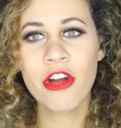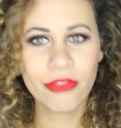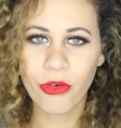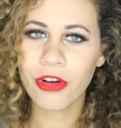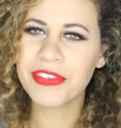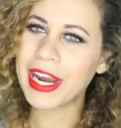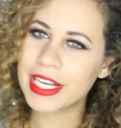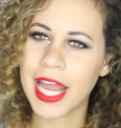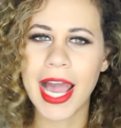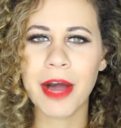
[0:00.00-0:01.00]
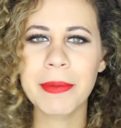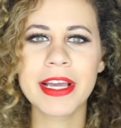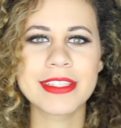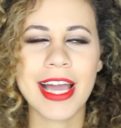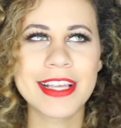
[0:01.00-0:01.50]
for right now
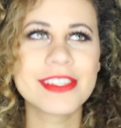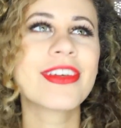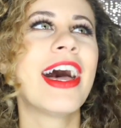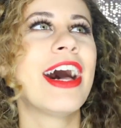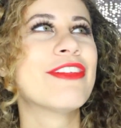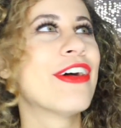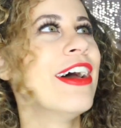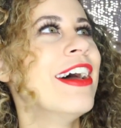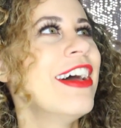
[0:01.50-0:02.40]
because I still have